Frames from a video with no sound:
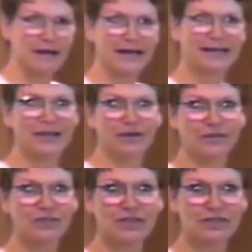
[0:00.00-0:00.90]
back long.
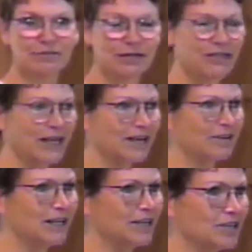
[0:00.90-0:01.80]
This was what,
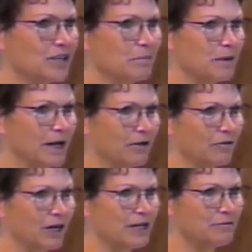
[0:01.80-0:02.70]
Saturday? I just got back
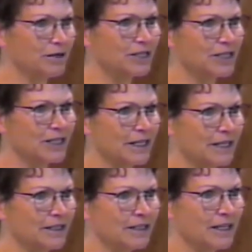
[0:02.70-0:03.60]
late Wednesday
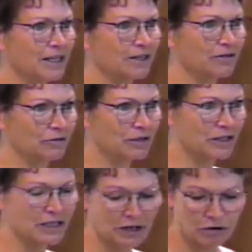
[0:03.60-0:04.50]
night.
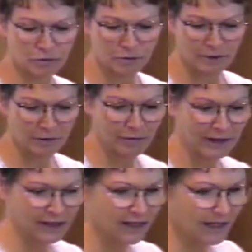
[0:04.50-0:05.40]
Didn't get home till about 1
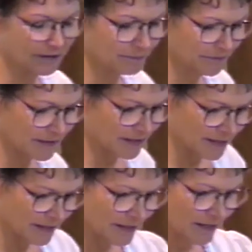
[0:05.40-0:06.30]
o'clock.
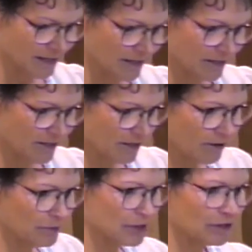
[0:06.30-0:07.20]
So
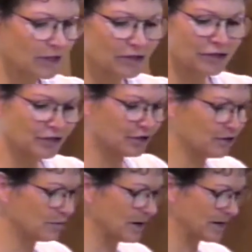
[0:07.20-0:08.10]
I'm still a little
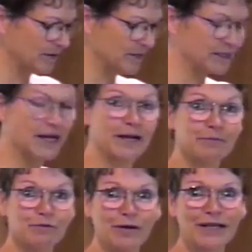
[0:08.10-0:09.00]
turned around in the
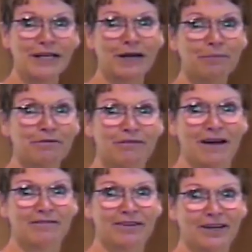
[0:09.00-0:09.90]
times, waking up at
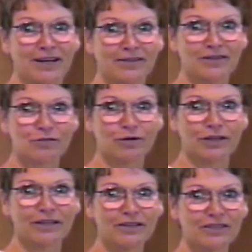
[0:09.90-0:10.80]
5 o'clock this
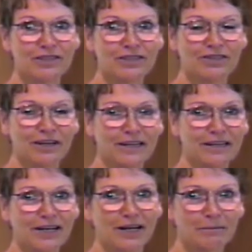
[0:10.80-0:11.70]
morning because it's still 8
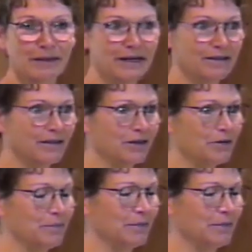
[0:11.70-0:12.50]
o'clock back there.